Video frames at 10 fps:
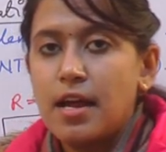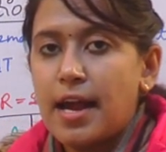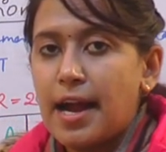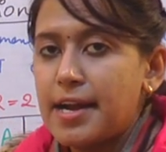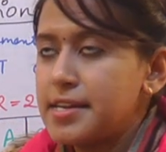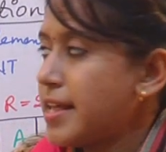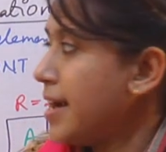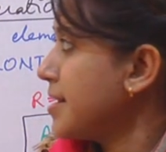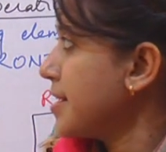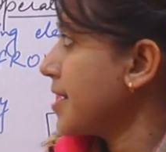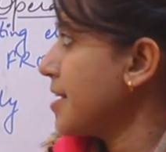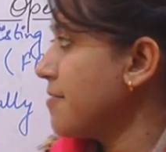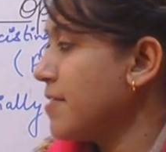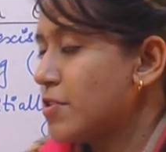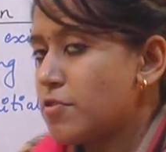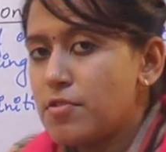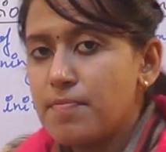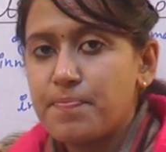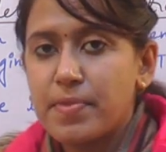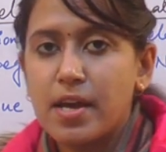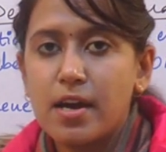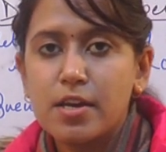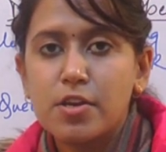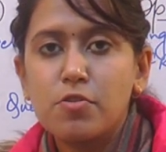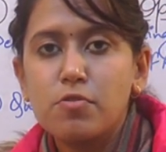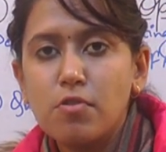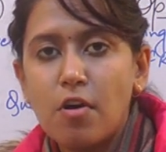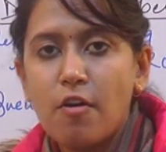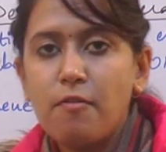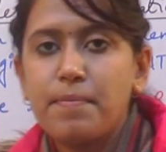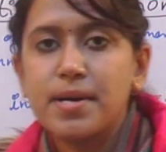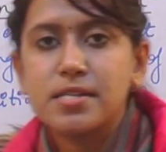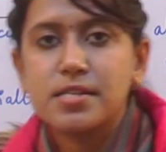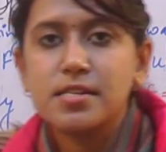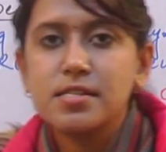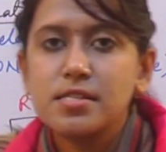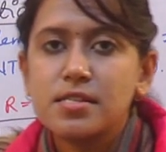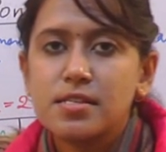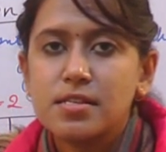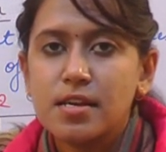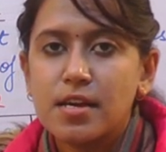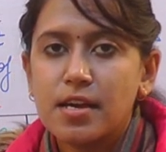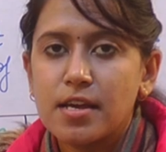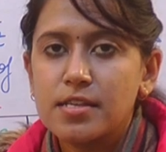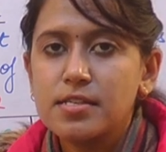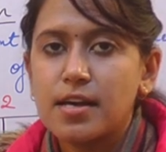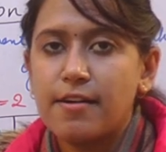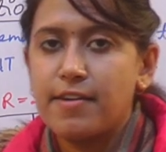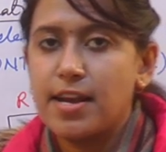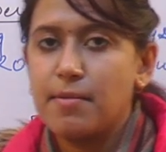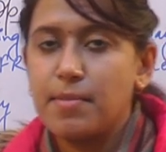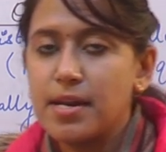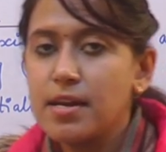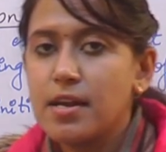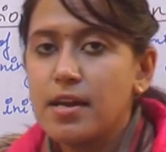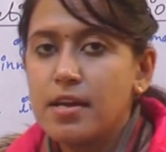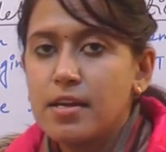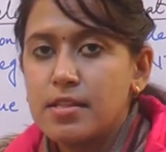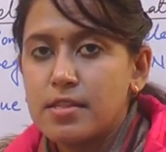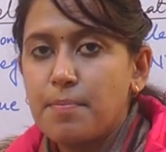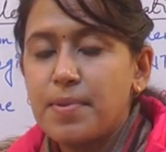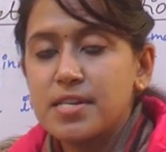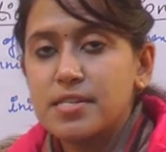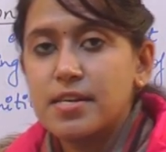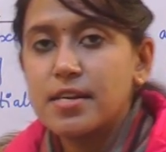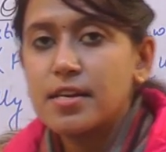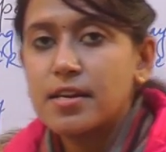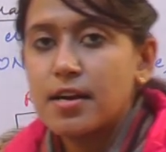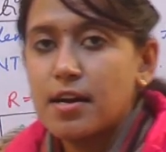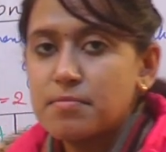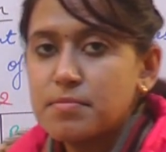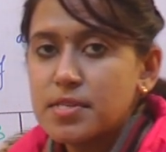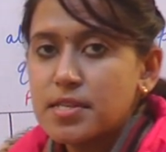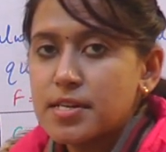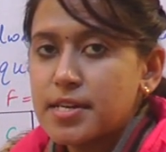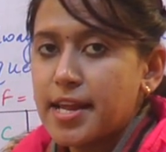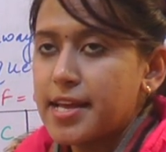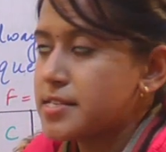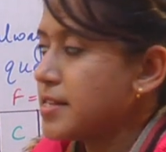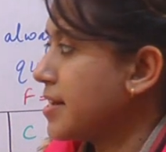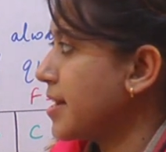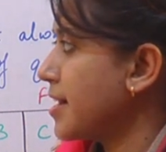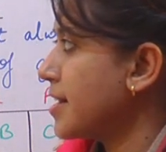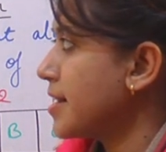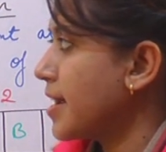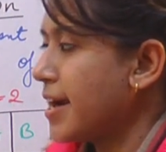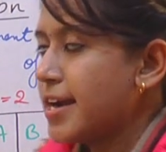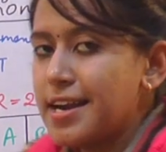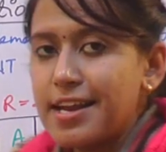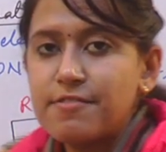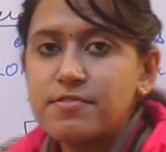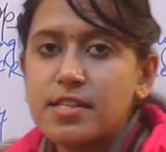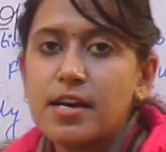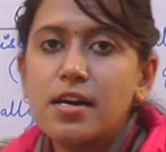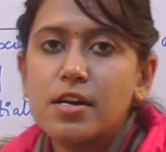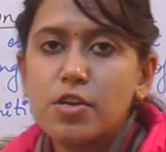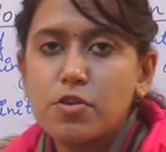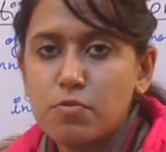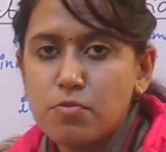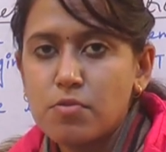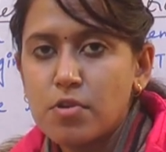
At that ticket window, a queue of persons is available. The person comes, takes the ticket and leaves the queue.